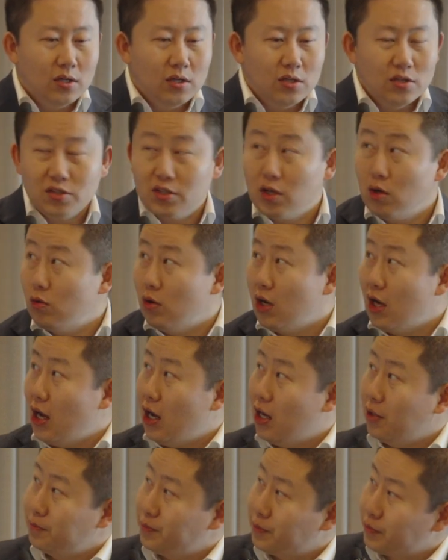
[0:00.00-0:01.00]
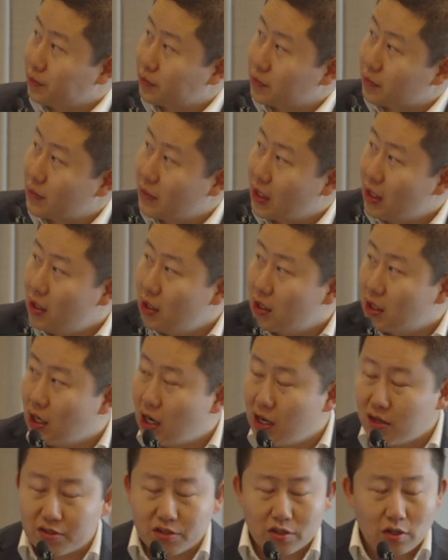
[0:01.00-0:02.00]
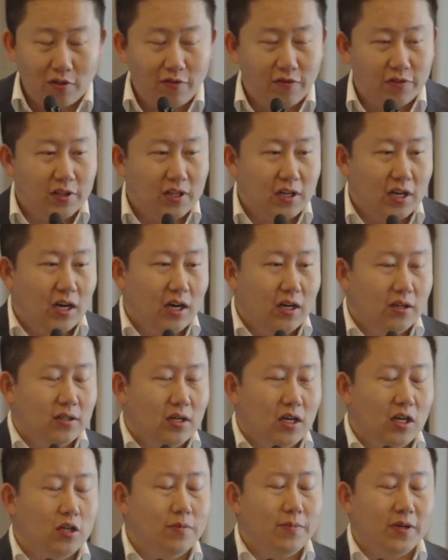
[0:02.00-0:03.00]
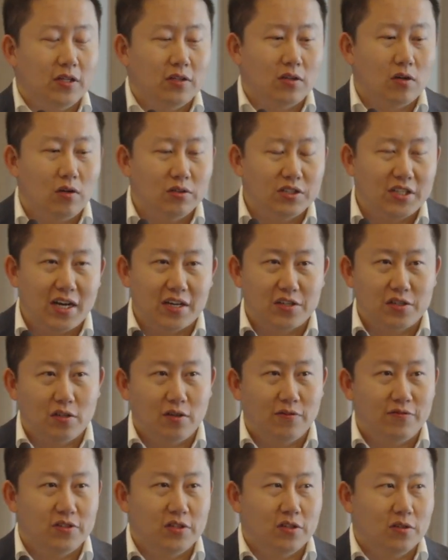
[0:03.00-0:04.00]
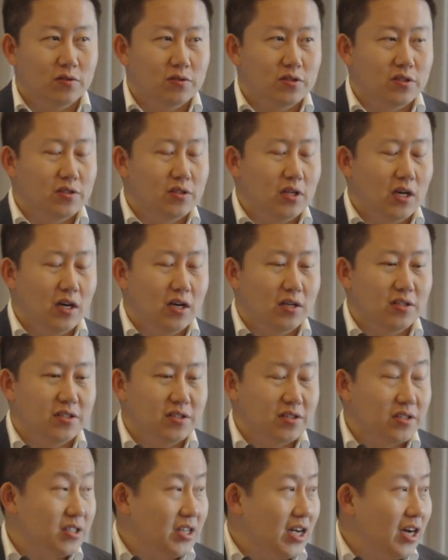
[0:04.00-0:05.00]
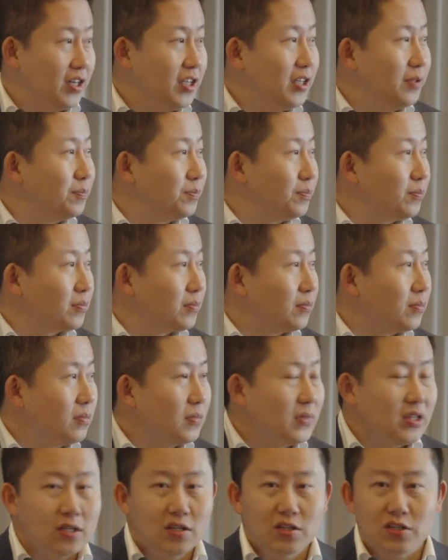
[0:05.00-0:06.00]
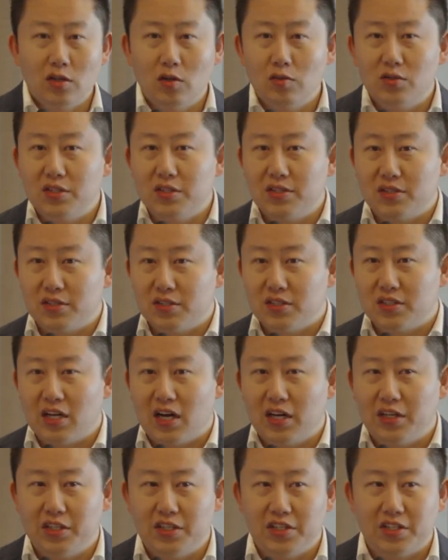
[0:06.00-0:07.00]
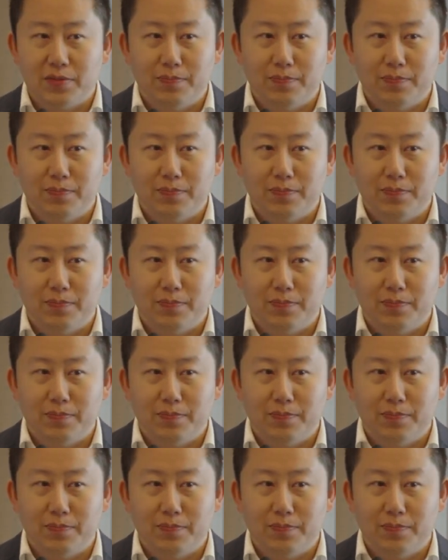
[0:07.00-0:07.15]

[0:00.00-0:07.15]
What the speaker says: So glance of a little bit of context of this study. So this study is